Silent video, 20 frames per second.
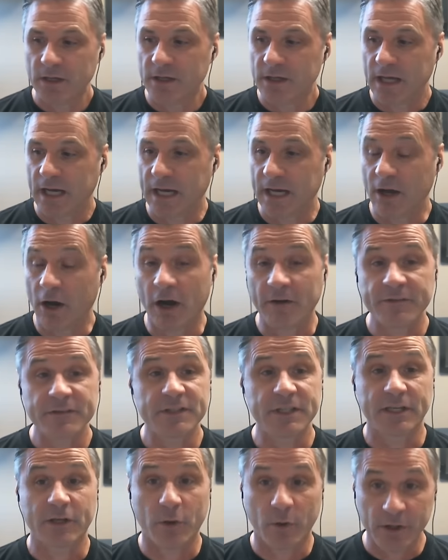Uh,
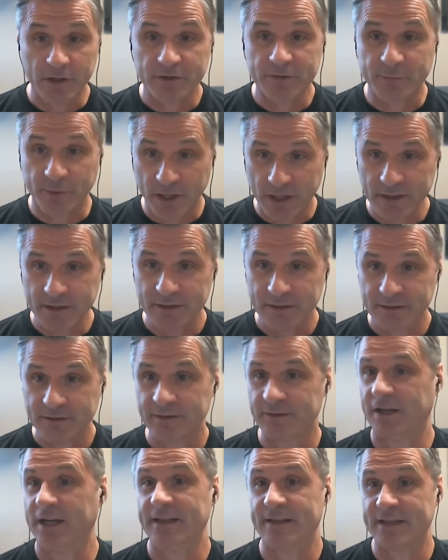obviously, coil sprung,
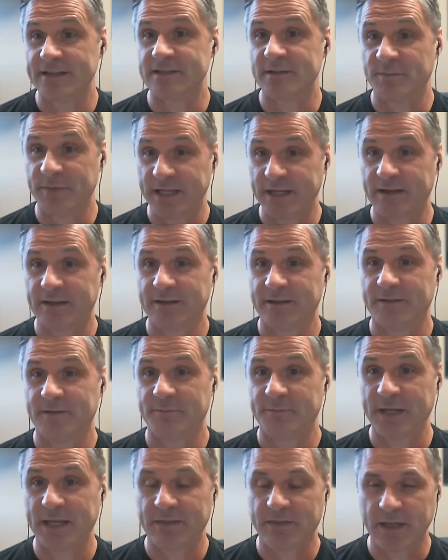right? That's a big,
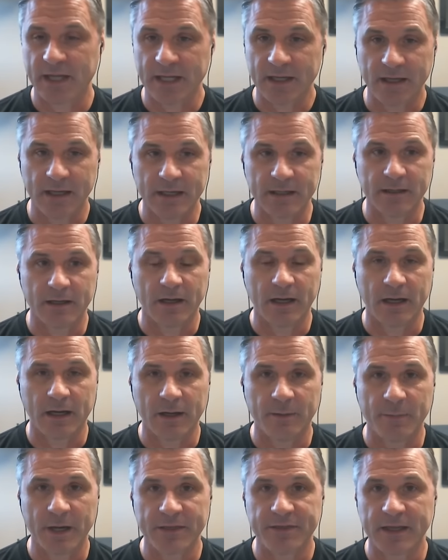big thing. And
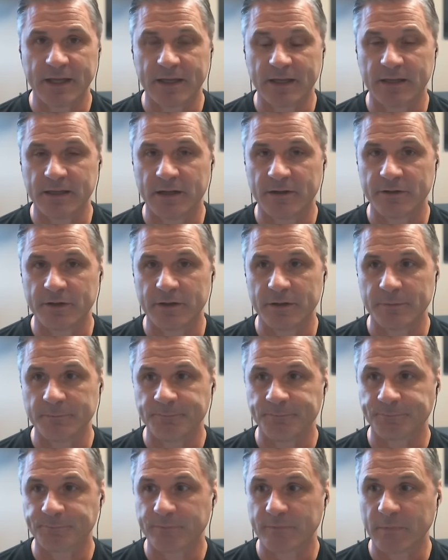um, I think another
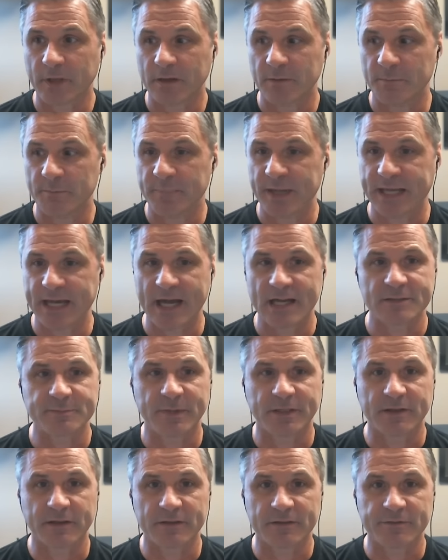big
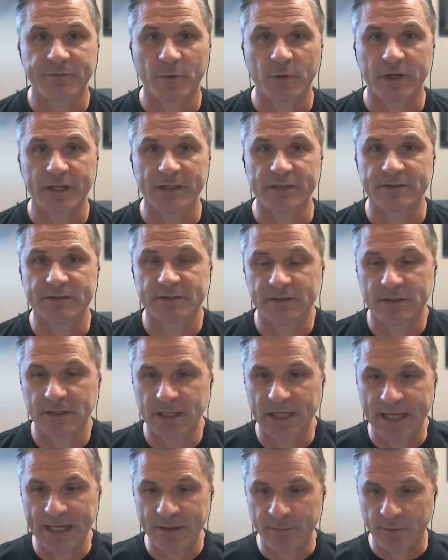aspect of this fork is
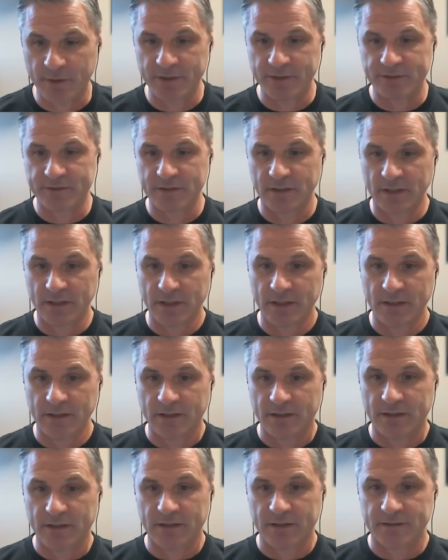it was
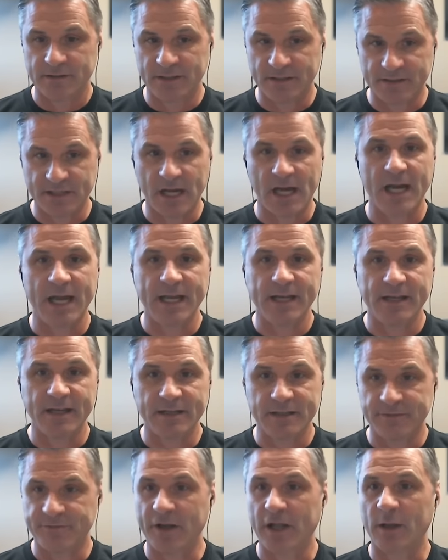designed and
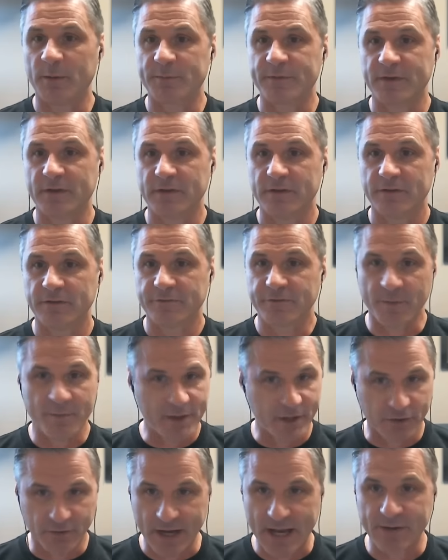developed from the
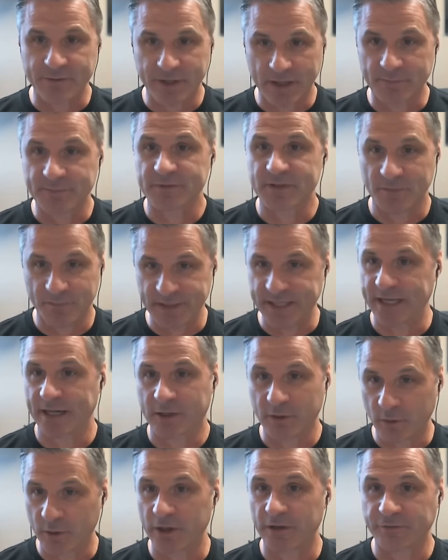ground up to be a
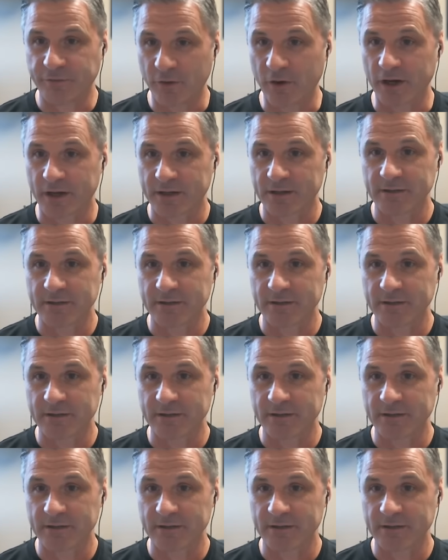coil fork.